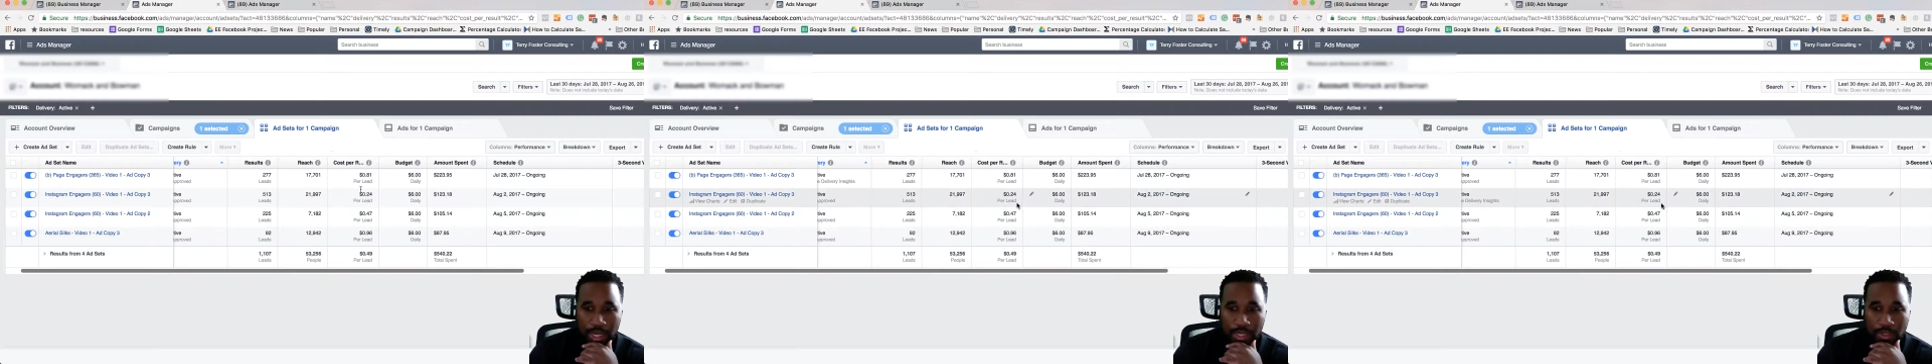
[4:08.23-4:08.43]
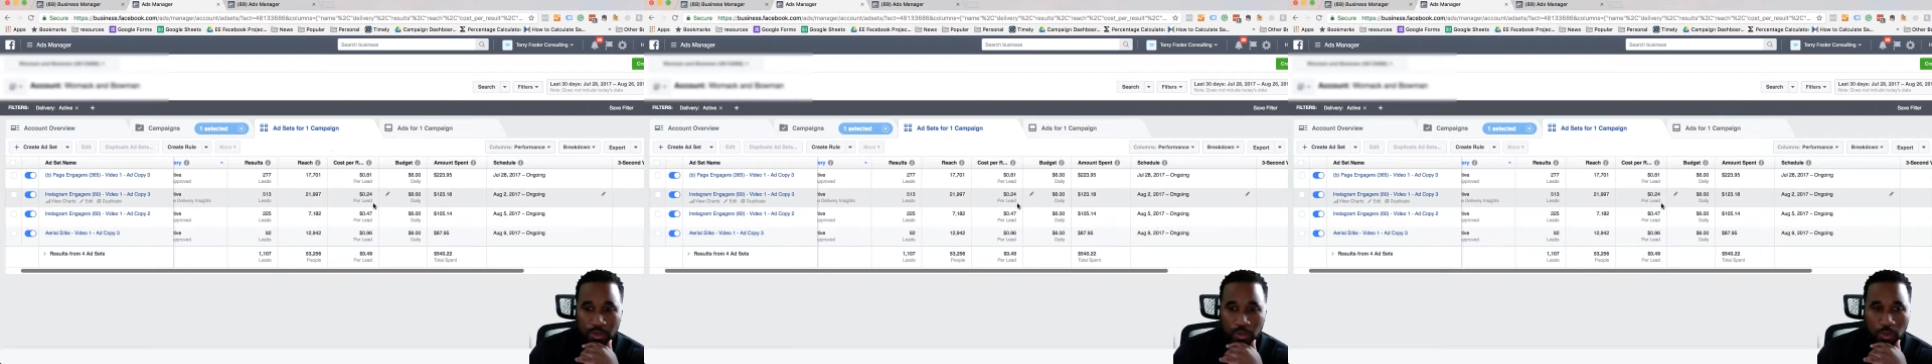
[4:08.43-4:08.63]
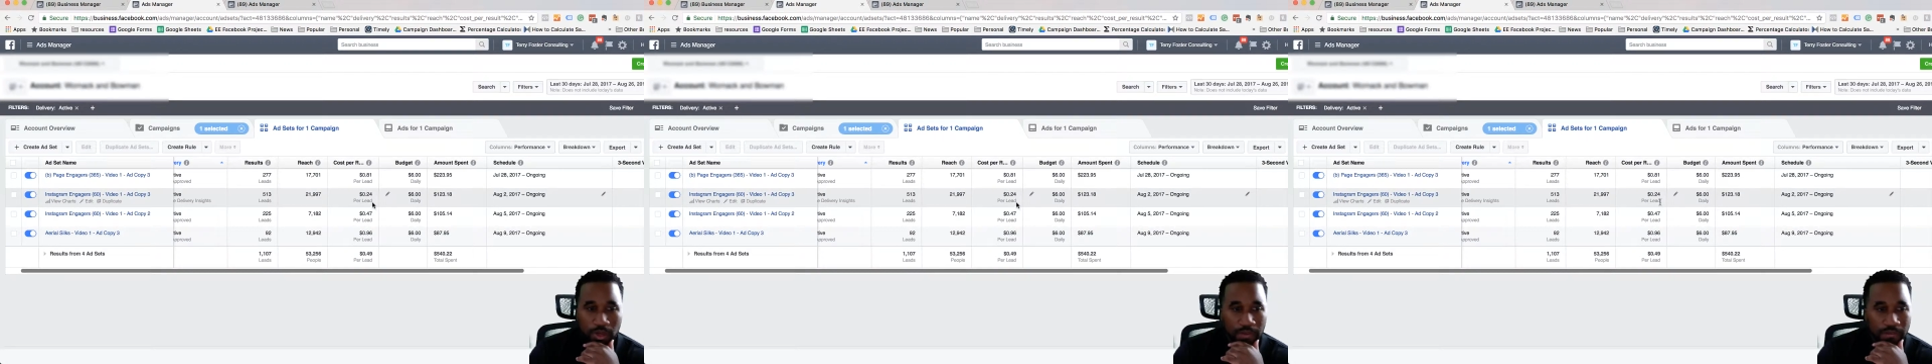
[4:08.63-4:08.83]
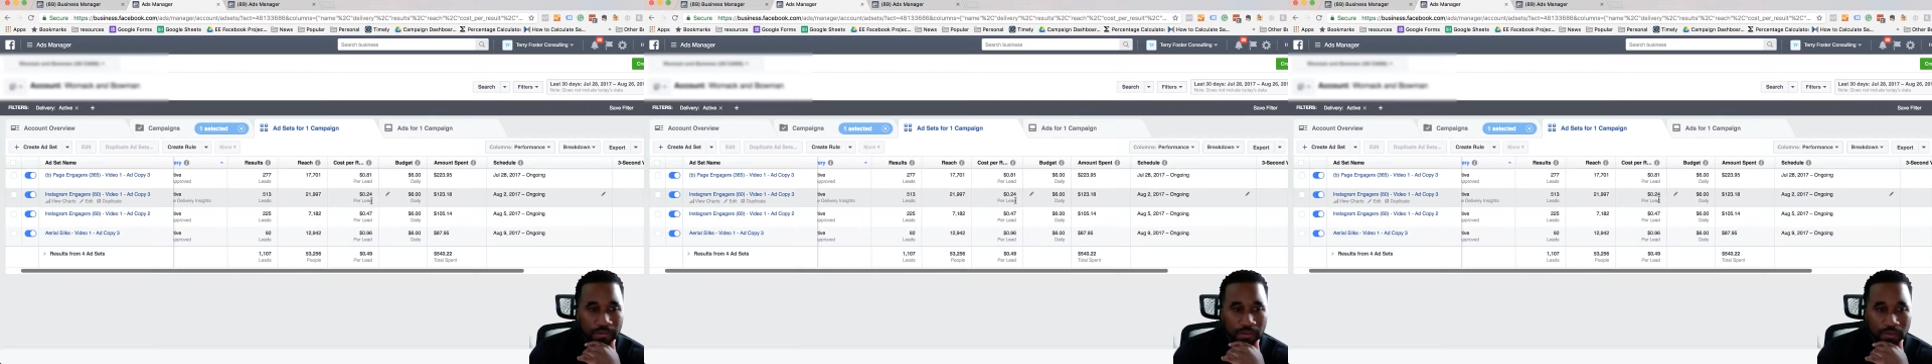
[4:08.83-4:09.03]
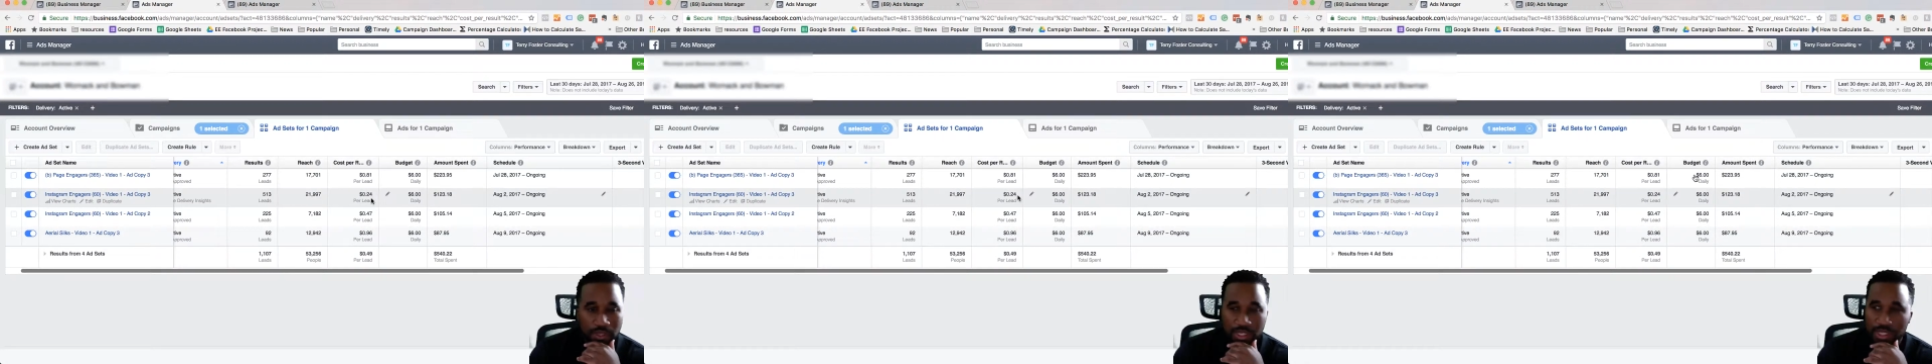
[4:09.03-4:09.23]

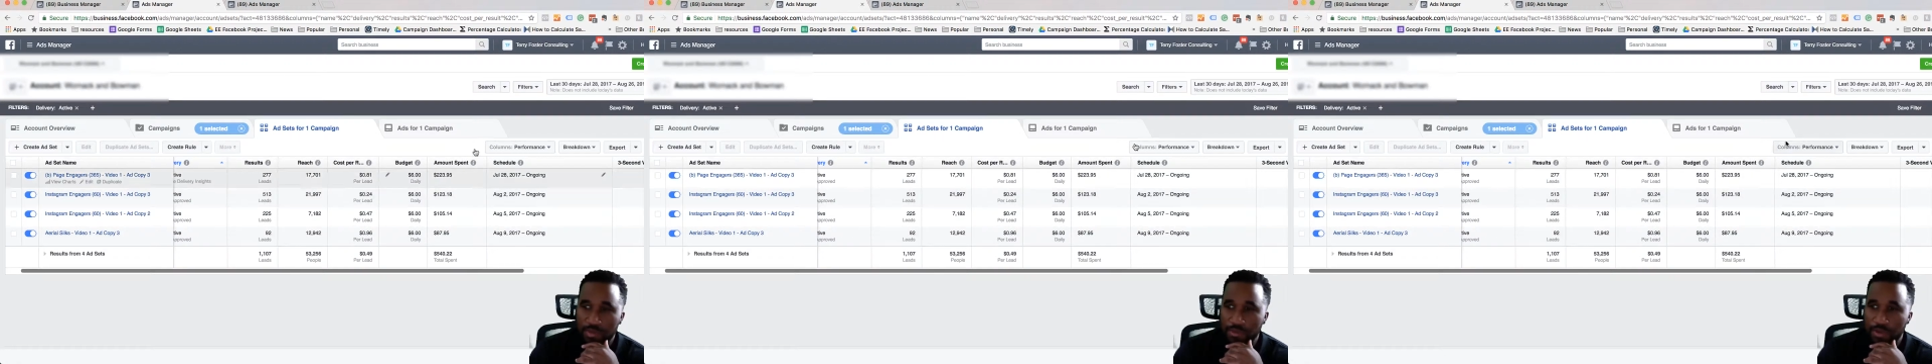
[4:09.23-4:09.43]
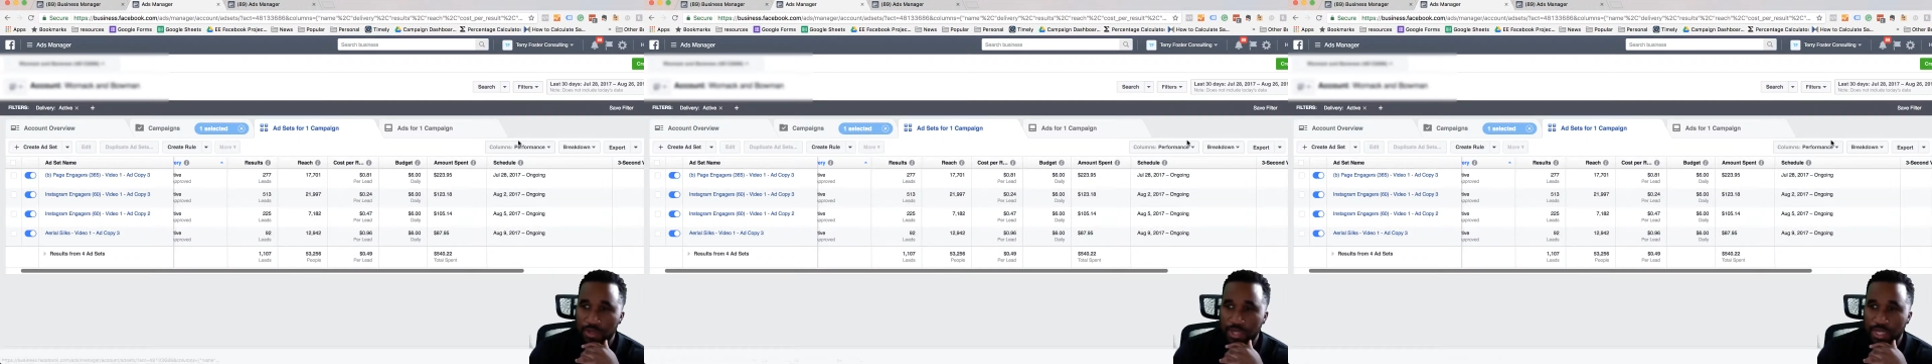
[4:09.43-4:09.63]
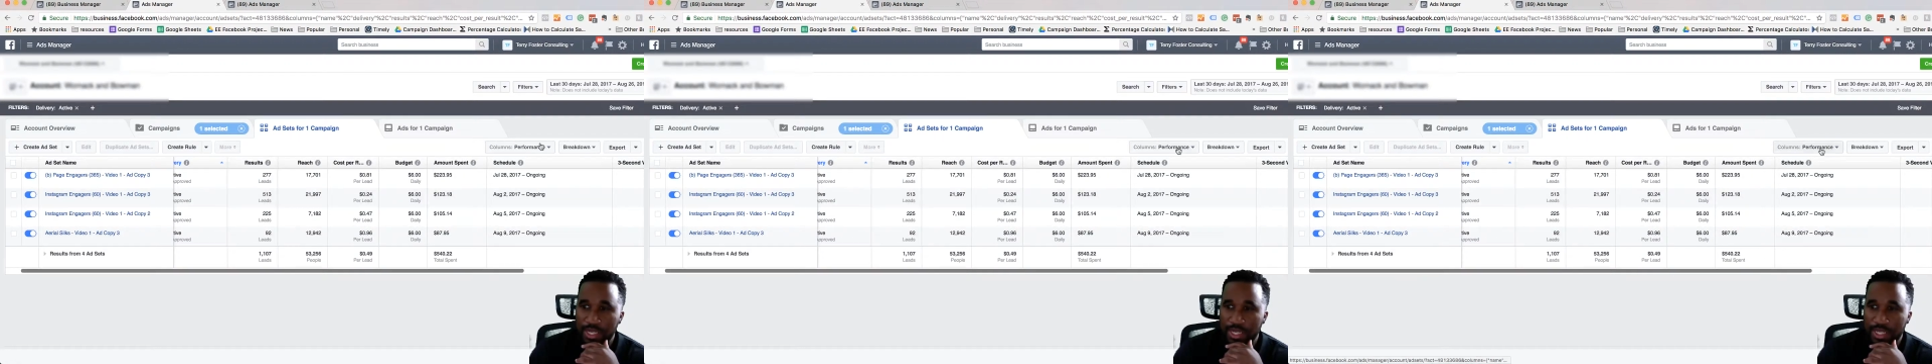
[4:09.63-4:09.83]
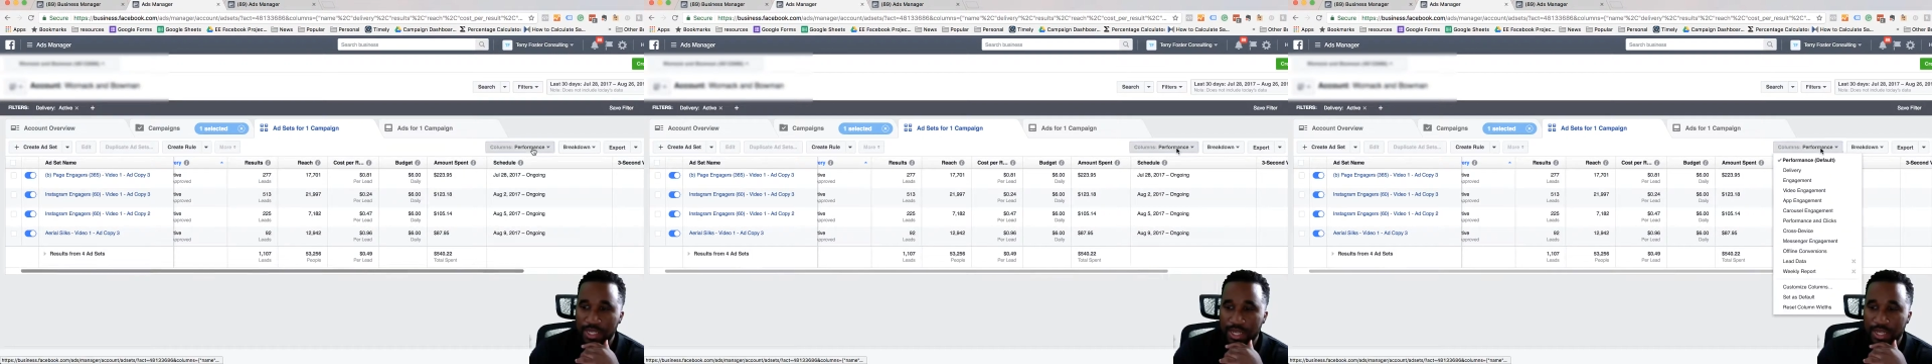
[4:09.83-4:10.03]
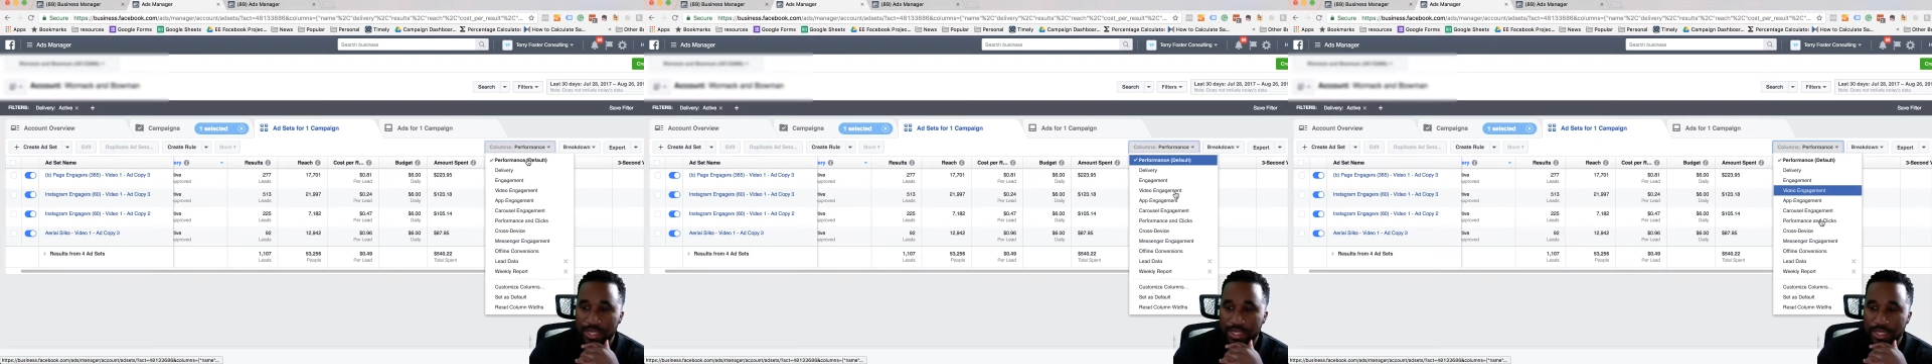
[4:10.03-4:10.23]
24 cents per lead,
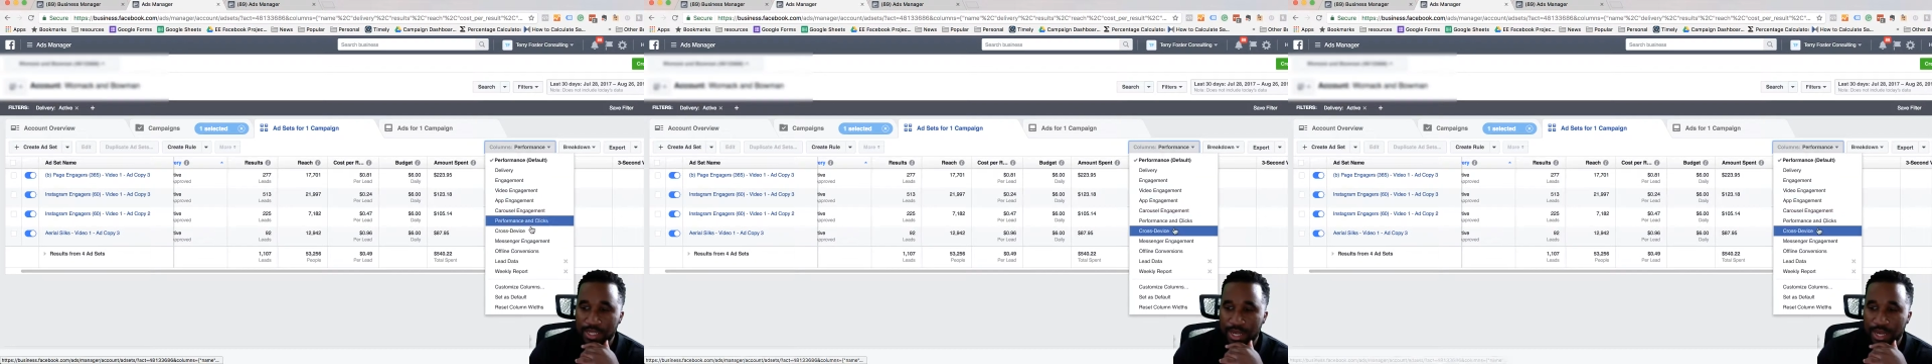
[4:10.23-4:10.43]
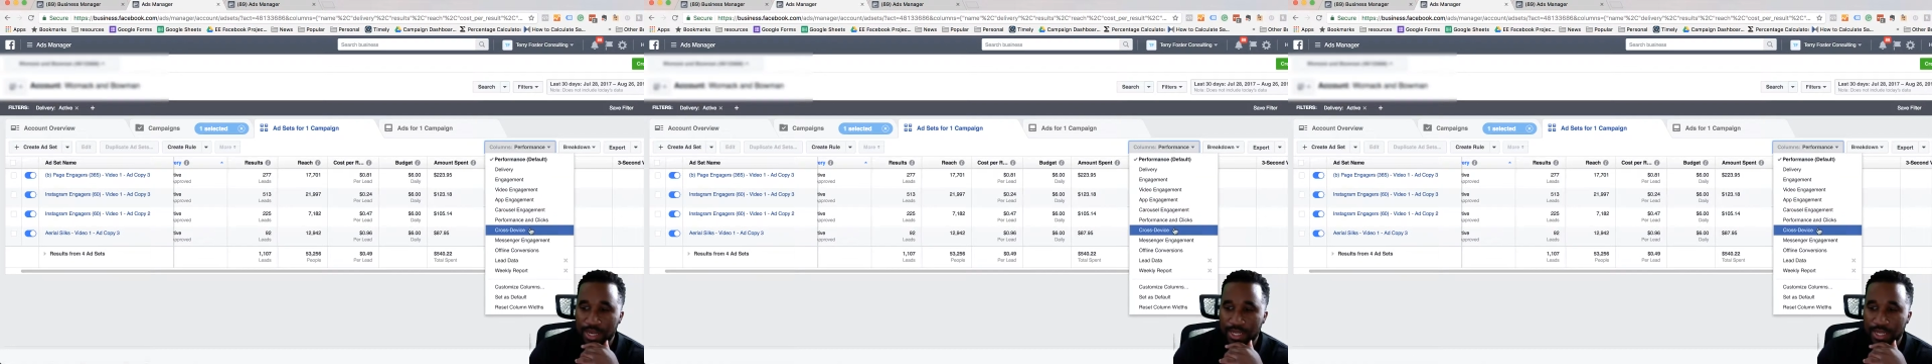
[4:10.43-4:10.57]
that's not